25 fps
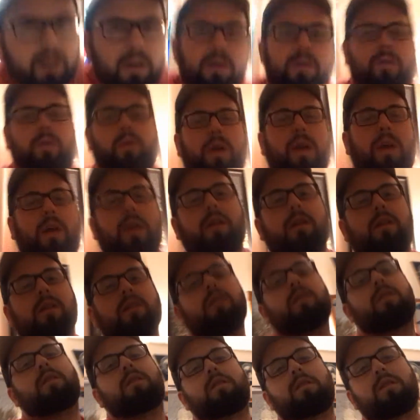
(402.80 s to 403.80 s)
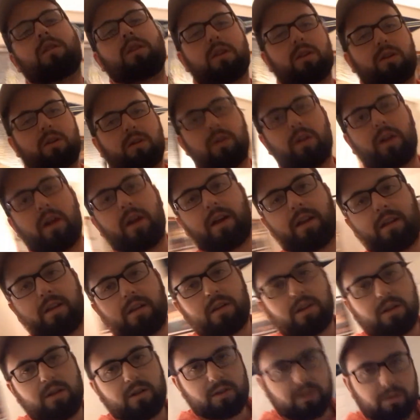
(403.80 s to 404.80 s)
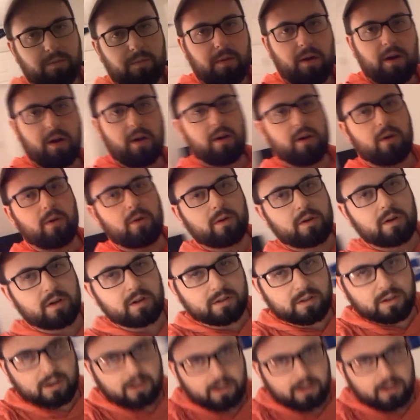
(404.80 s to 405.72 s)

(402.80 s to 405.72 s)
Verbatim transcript: can wait to do that until tomorrow because